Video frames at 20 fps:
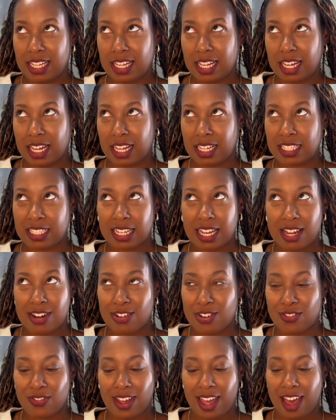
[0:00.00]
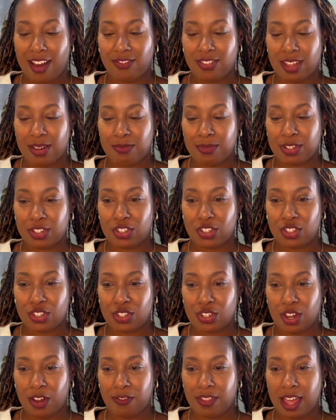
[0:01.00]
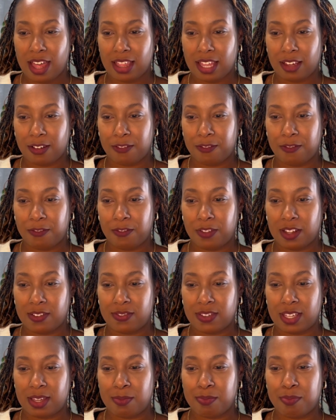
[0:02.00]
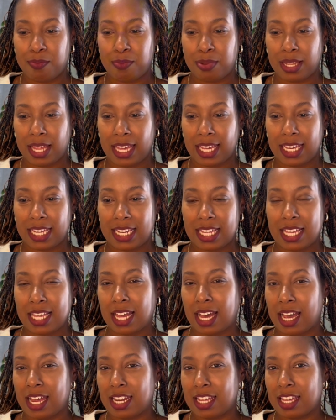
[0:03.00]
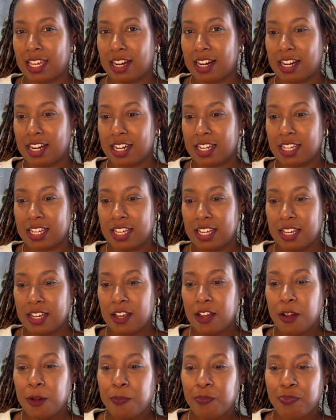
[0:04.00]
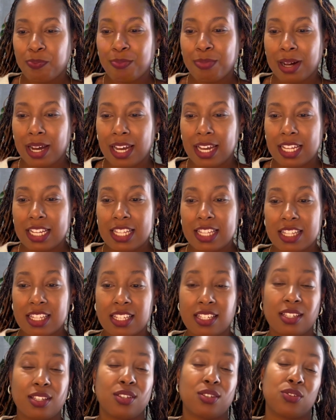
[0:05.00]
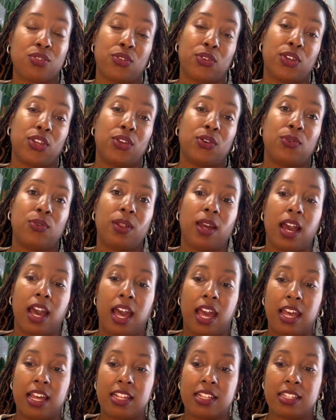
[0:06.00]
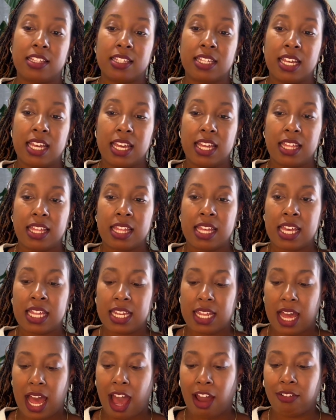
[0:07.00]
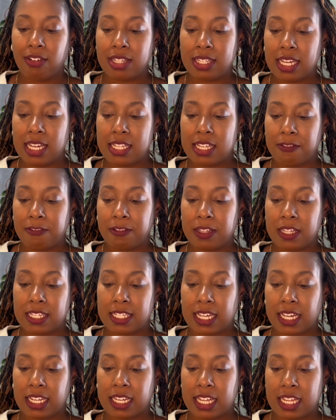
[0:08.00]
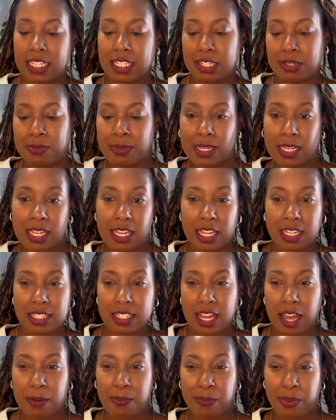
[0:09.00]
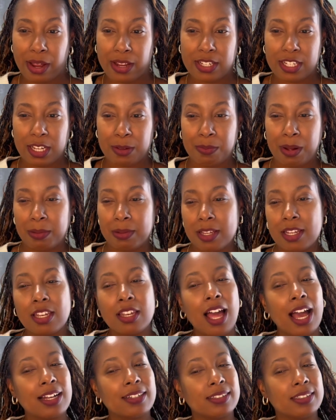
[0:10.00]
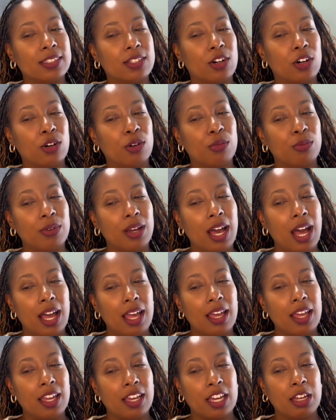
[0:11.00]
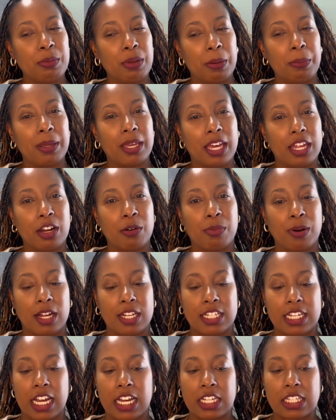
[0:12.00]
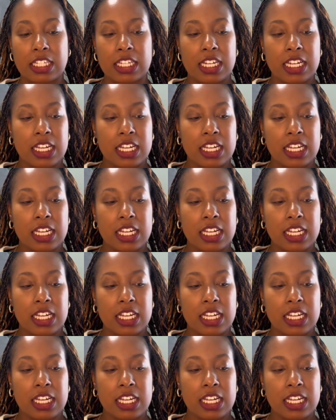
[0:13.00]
Actually, I don't know if I have that much of that like fluffy blankety kind of yarn, but this is so cute. And I would say definitely is like an intermediate type project. Probably, actually no, it could be a beginner project.